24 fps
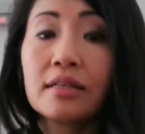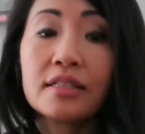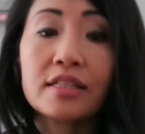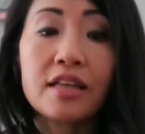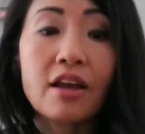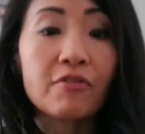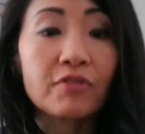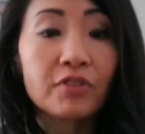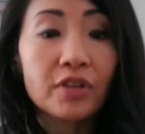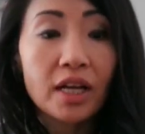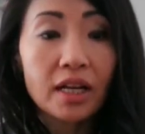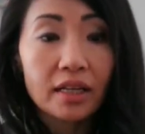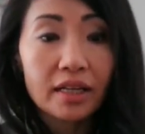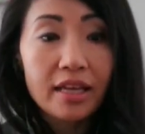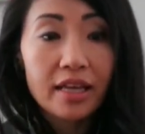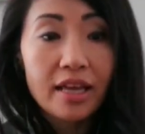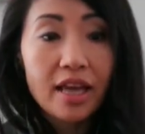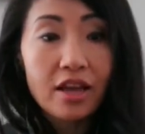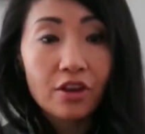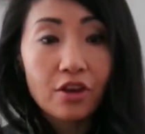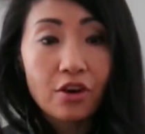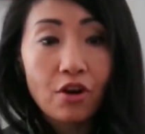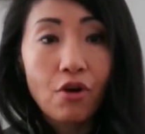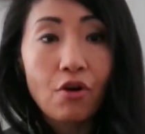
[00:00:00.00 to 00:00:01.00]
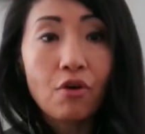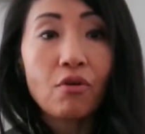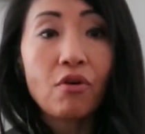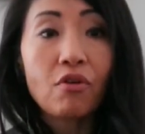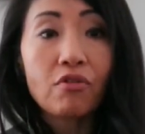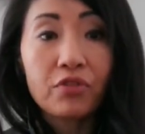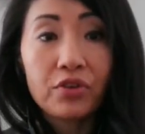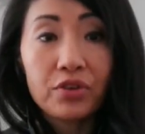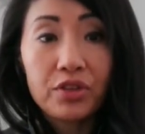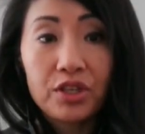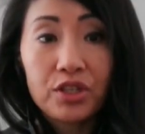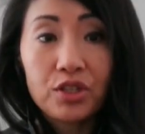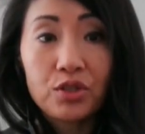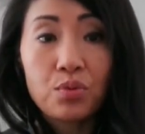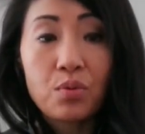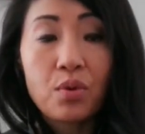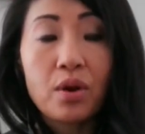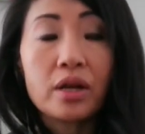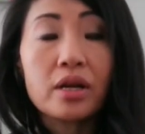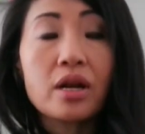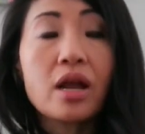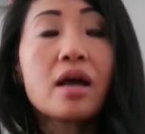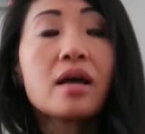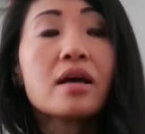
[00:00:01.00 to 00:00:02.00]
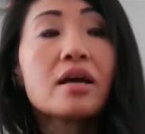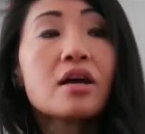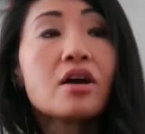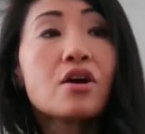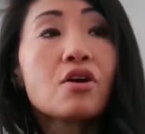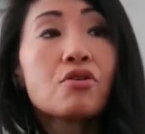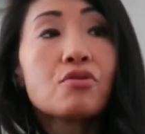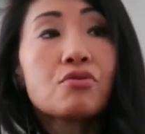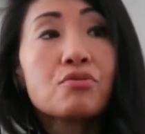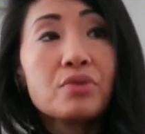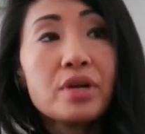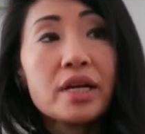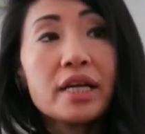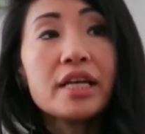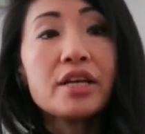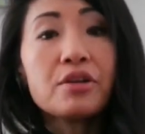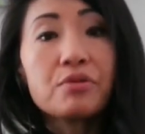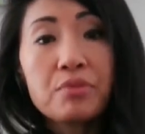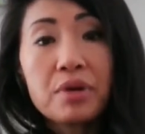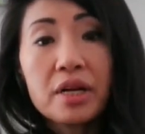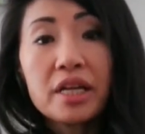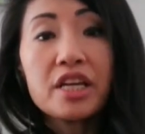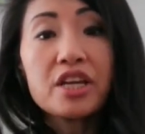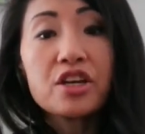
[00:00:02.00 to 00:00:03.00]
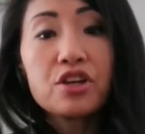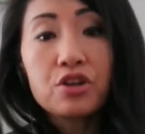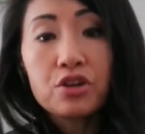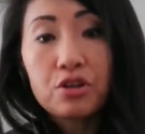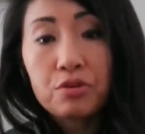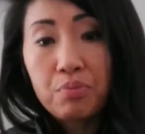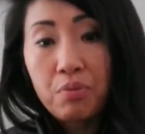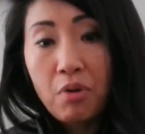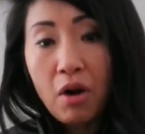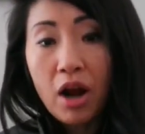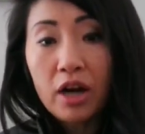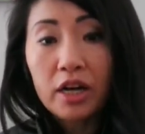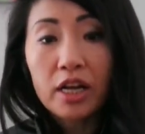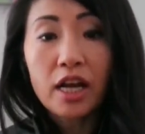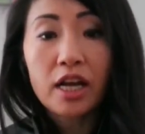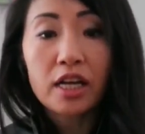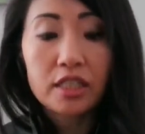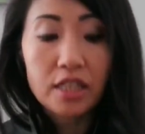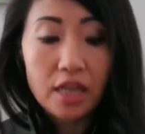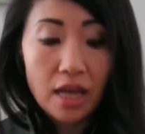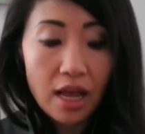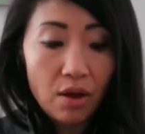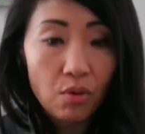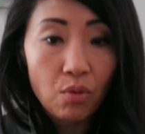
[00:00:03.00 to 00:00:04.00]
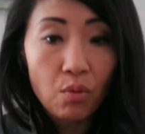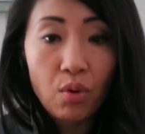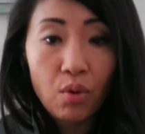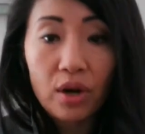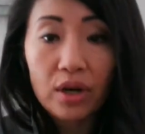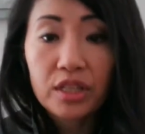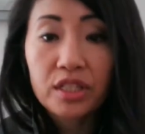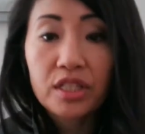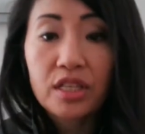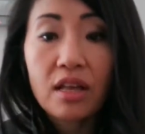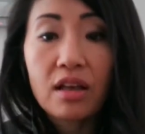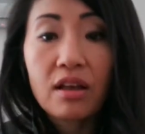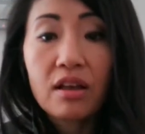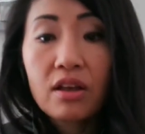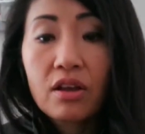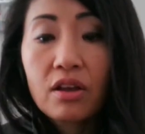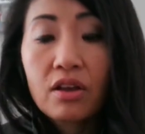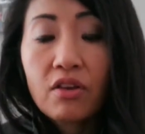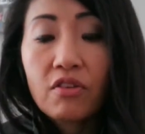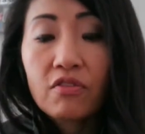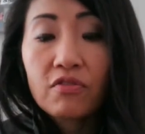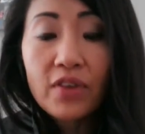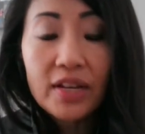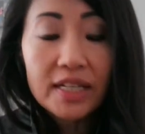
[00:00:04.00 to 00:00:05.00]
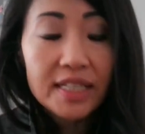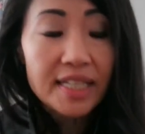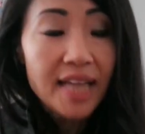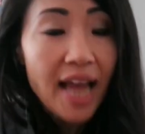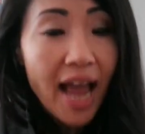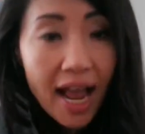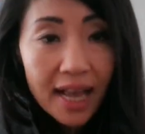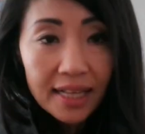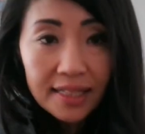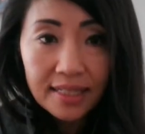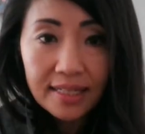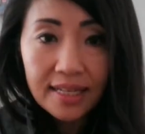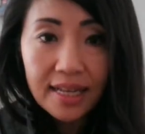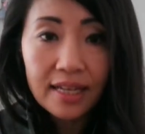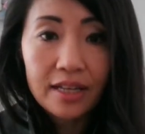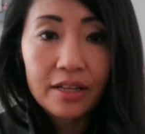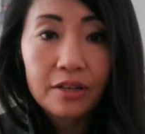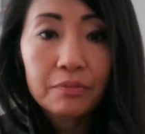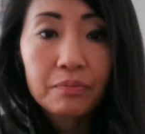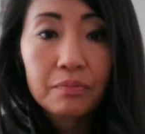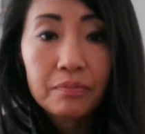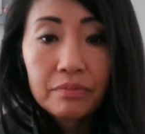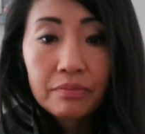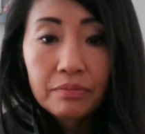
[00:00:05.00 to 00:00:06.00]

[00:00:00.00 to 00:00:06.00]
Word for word: definitely go for this one. Really, really good product. Works fantastic.